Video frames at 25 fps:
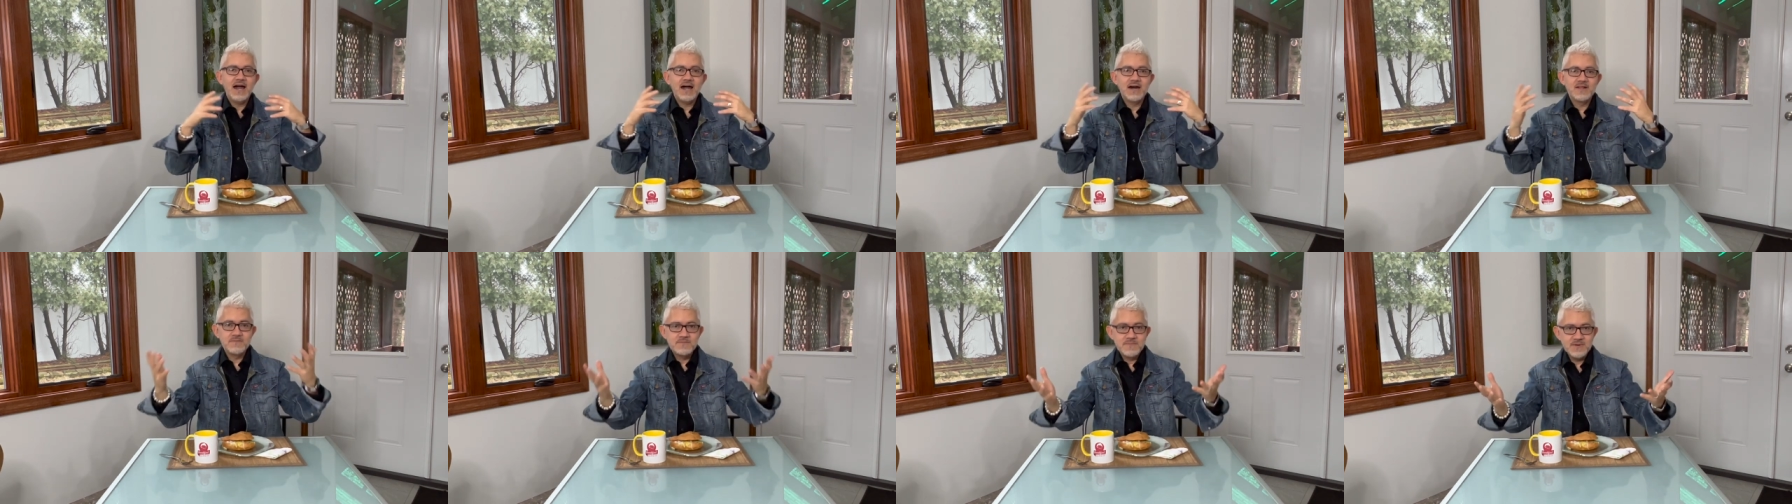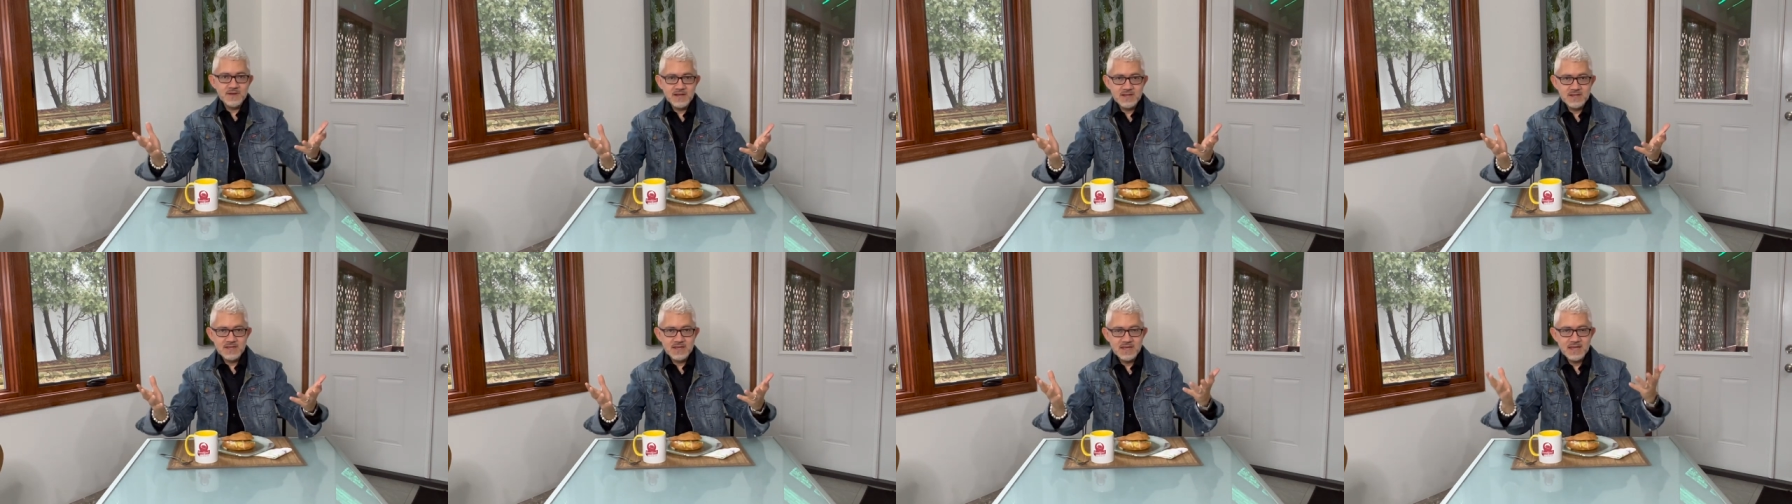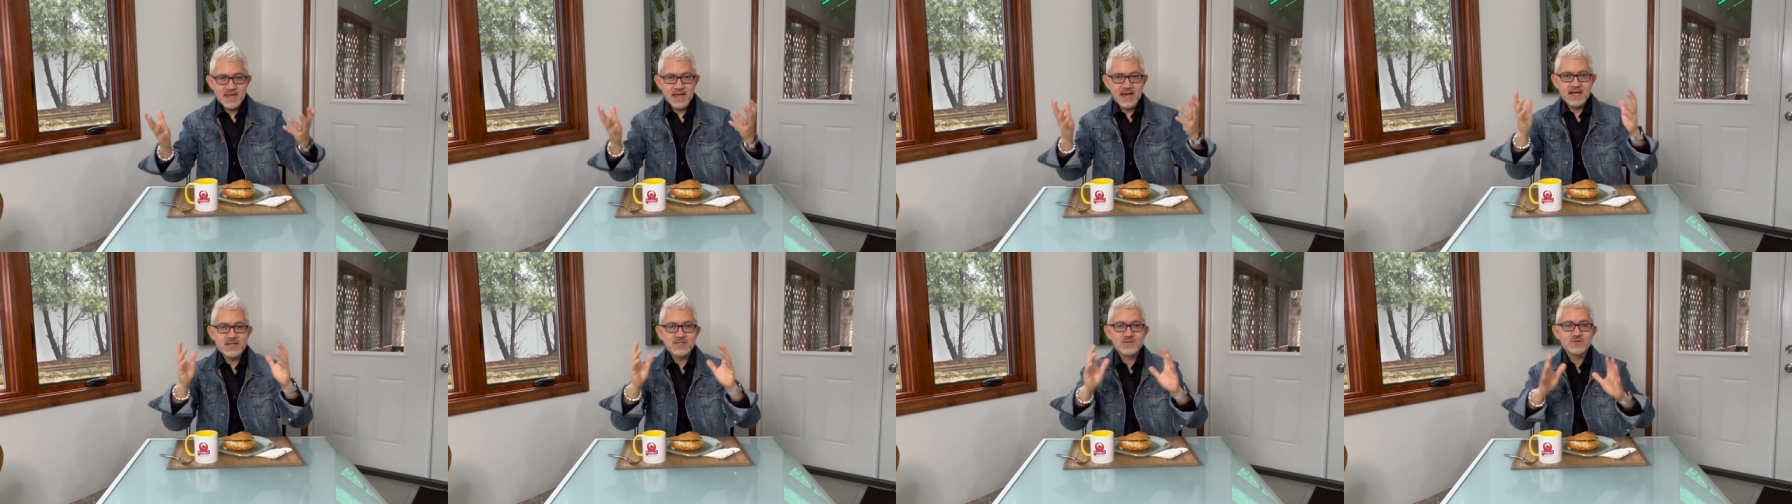at
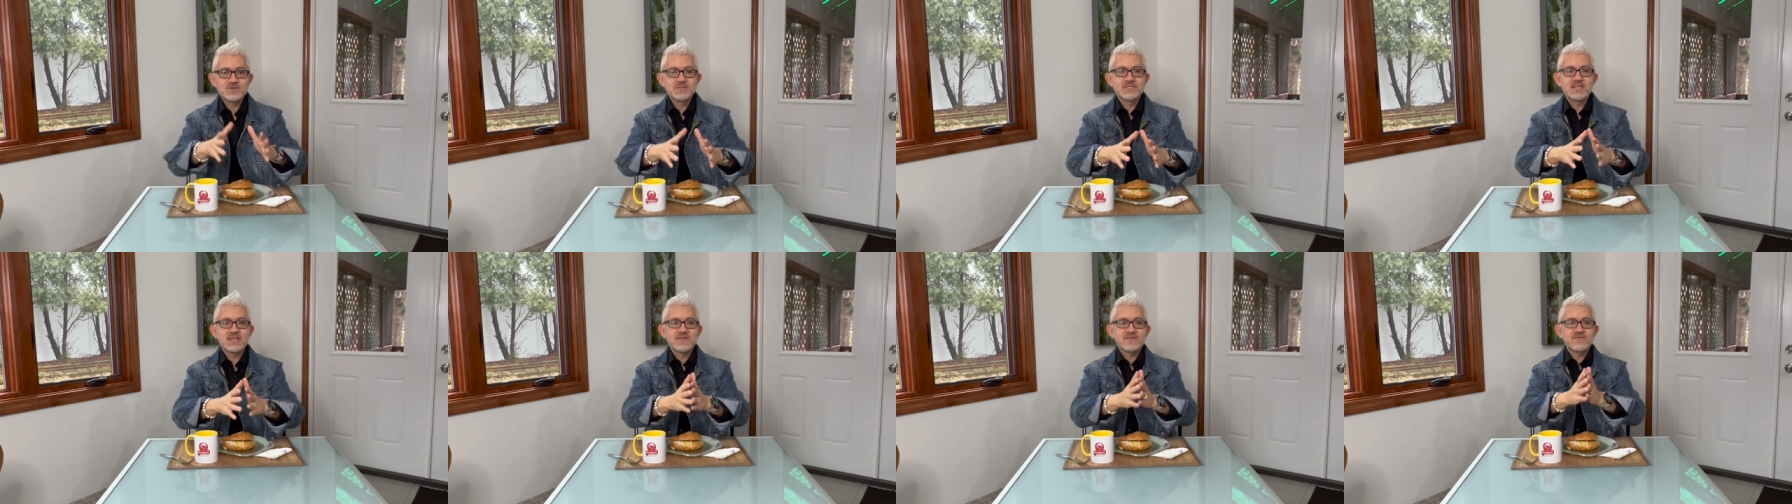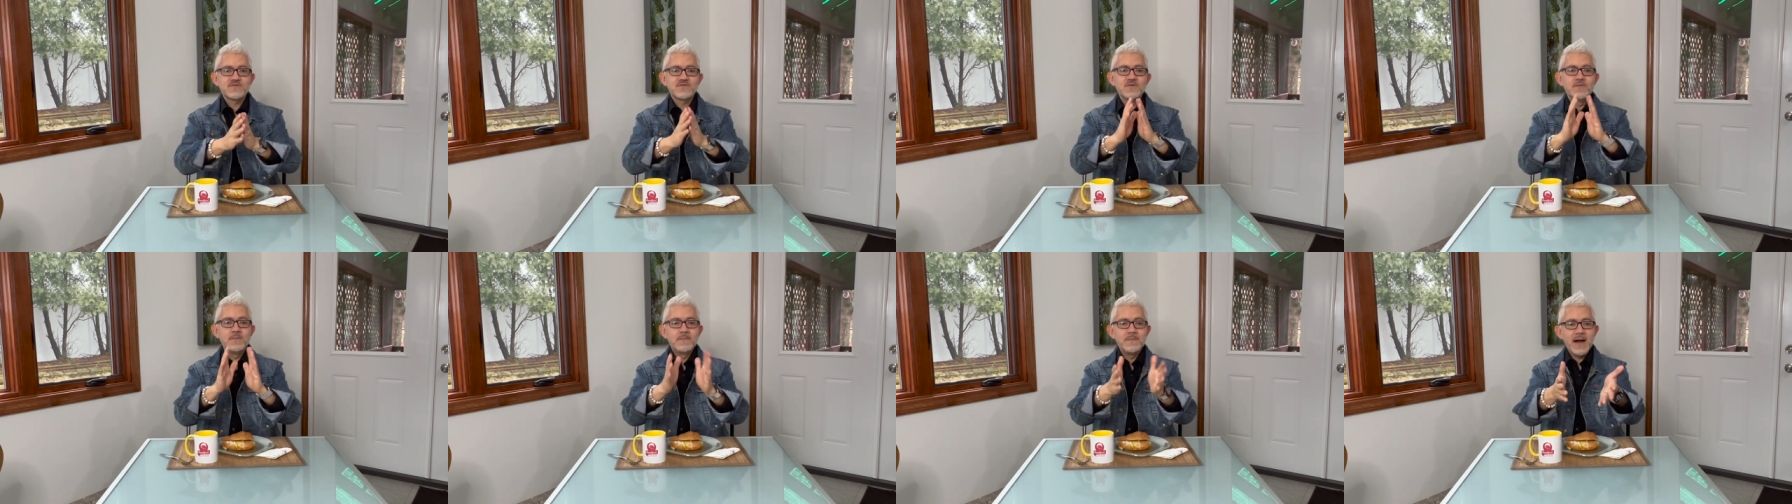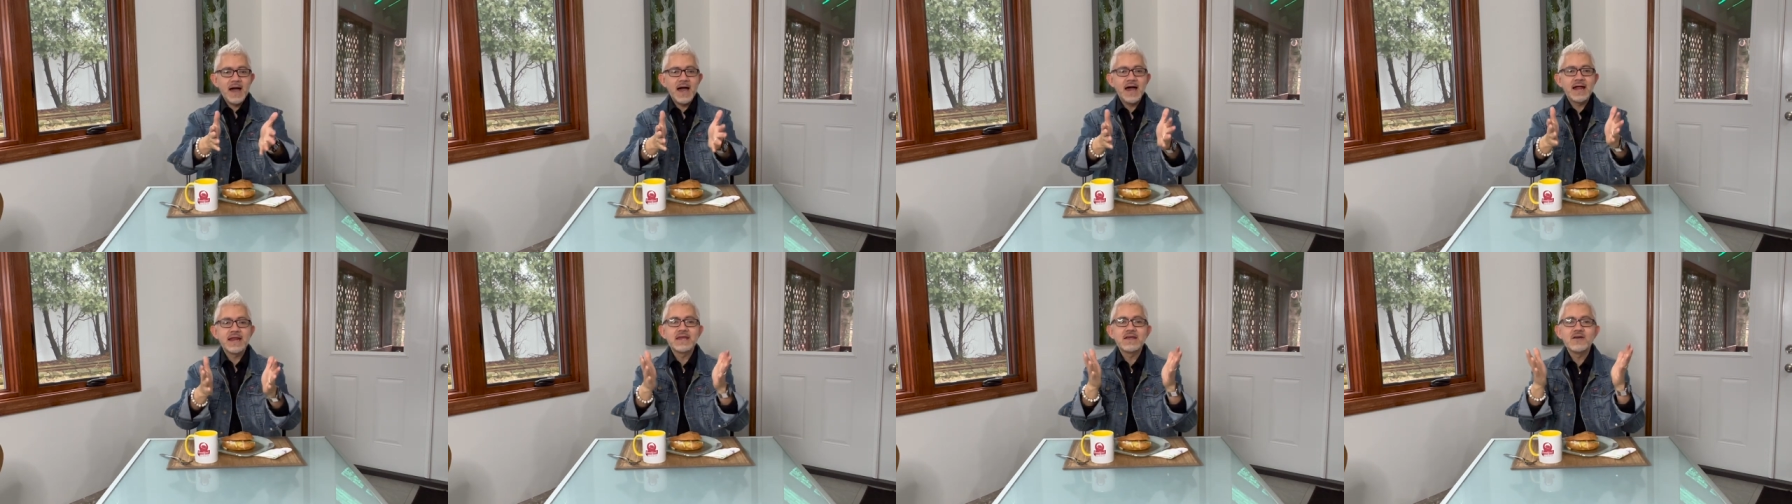building a successful
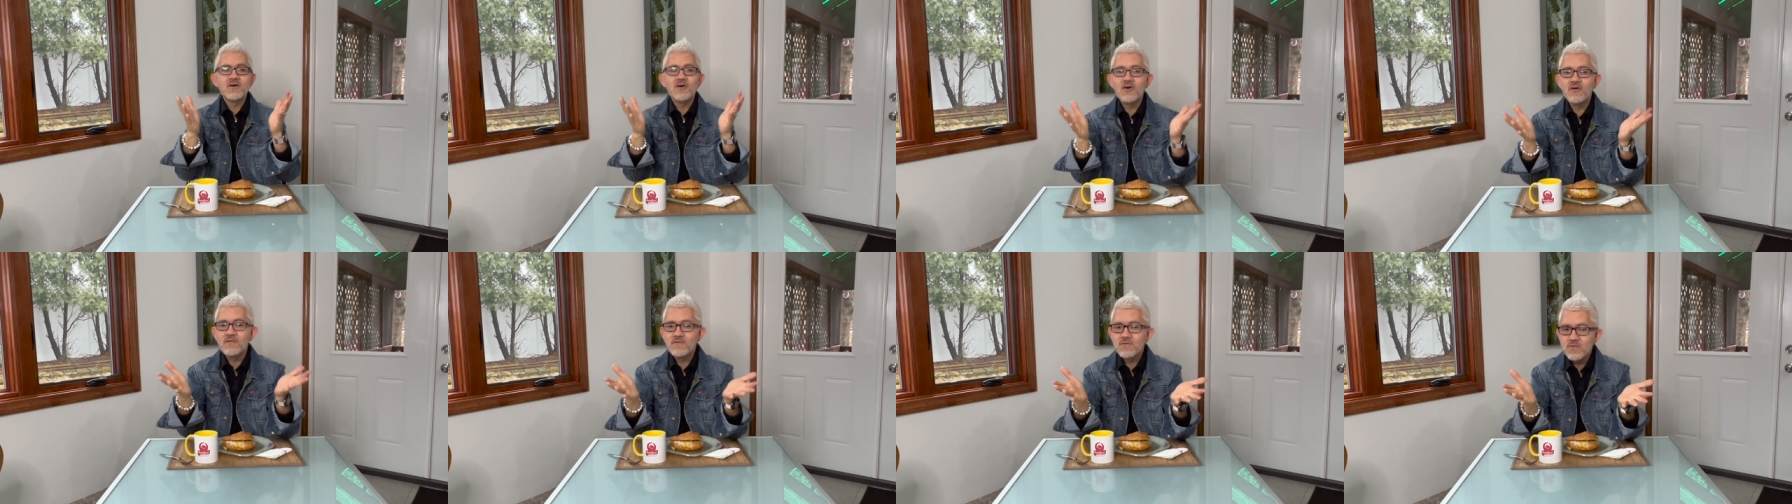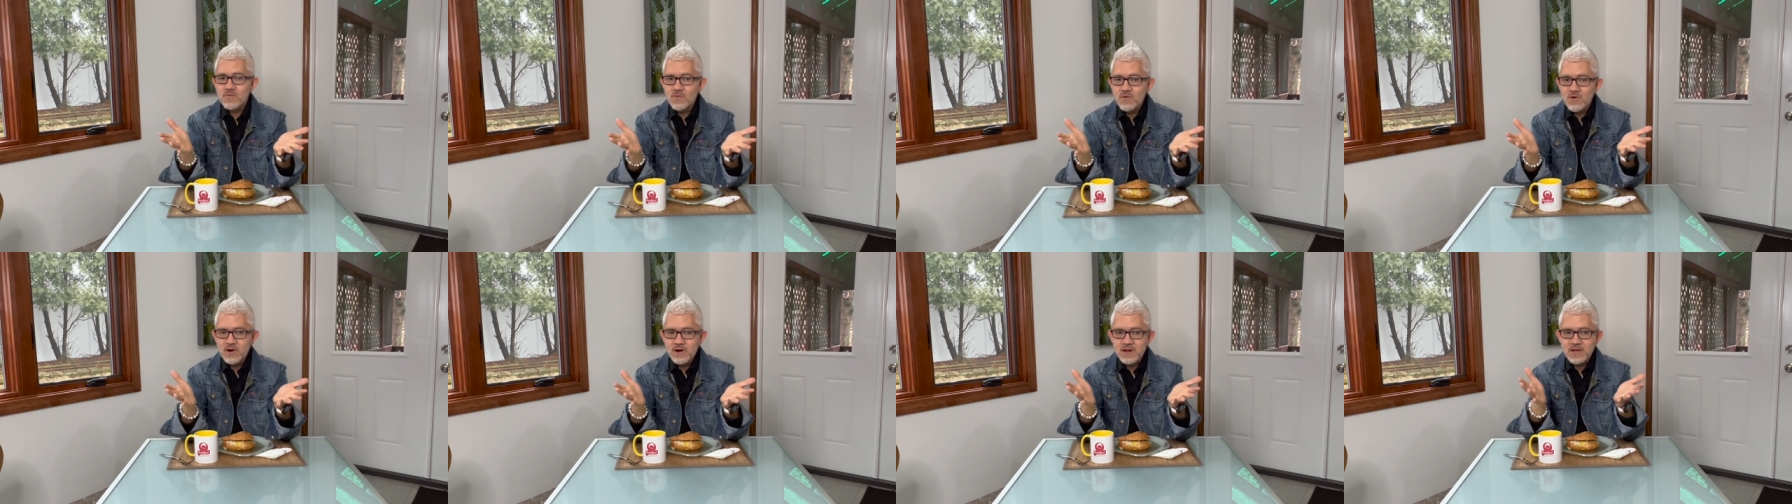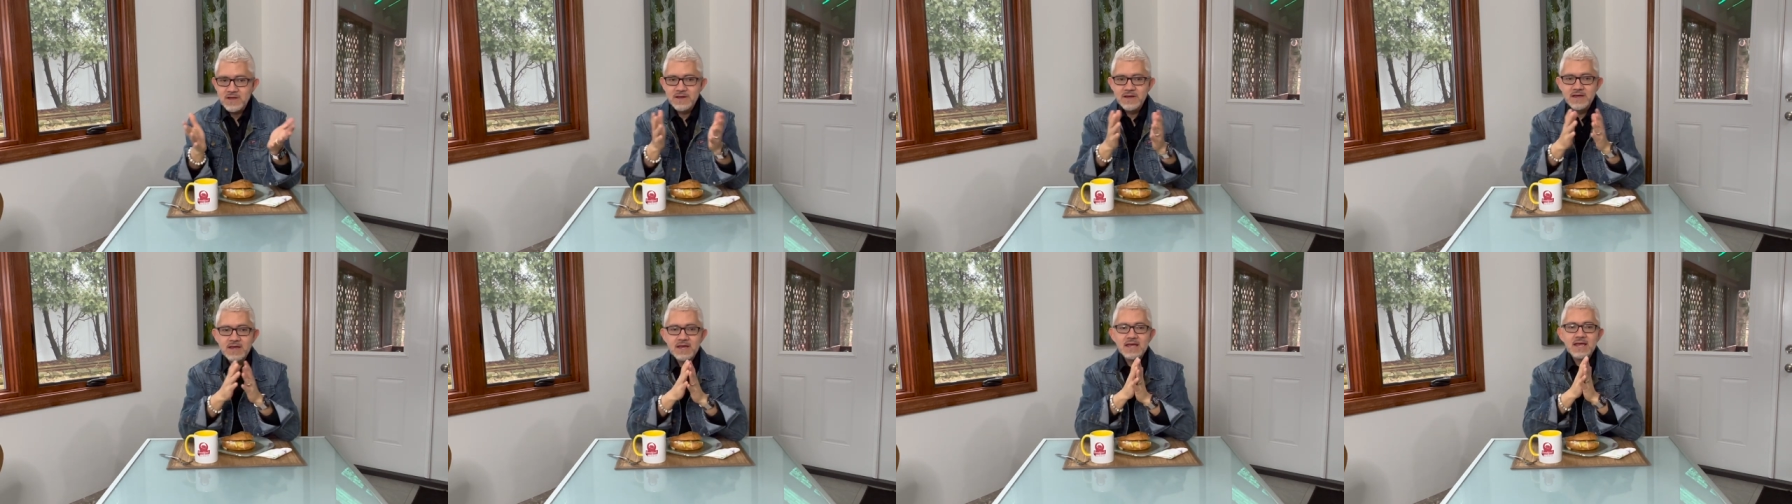body of work.